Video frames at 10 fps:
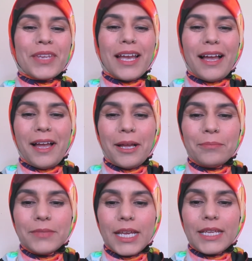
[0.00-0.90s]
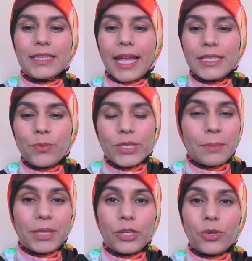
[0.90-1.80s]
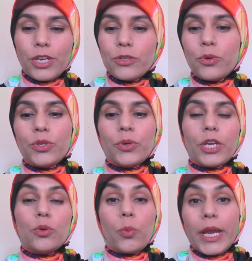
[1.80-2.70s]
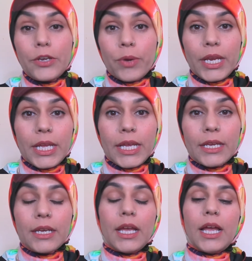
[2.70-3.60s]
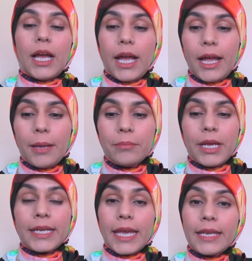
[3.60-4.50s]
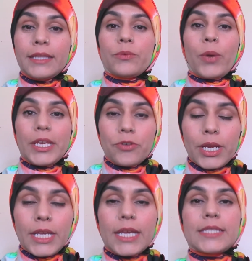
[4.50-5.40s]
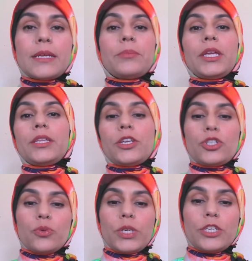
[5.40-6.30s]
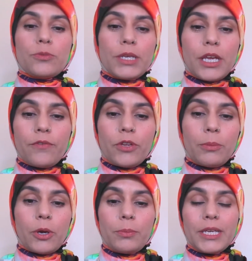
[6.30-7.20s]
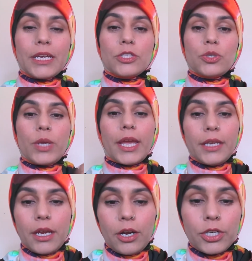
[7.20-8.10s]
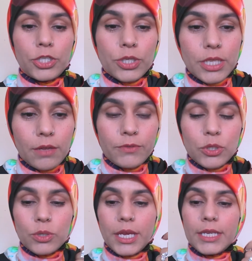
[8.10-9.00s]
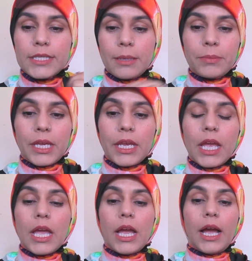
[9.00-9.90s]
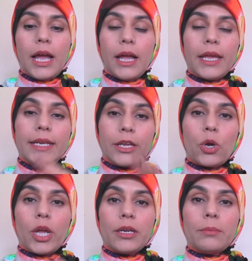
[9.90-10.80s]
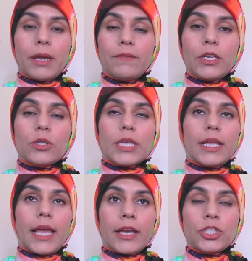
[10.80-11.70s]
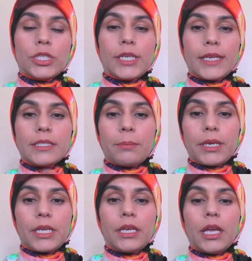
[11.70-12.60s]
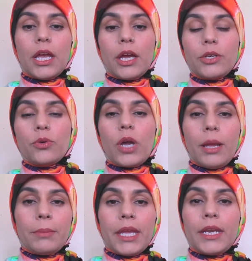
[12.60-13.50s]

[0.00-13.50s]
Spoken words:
That's something you can do. You can do weight training. Again, weight training is something that you need to be careful about, because you can hurt yourself. So it is something later on in my videos, I'll actually get somebody to come in